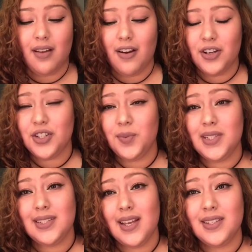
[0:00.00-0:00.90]
All
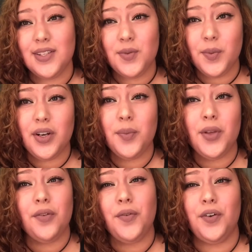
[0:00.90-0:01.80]
shapes and sizes, women are
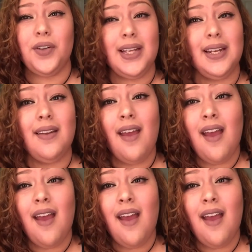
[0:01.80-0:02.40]
beautiful, and,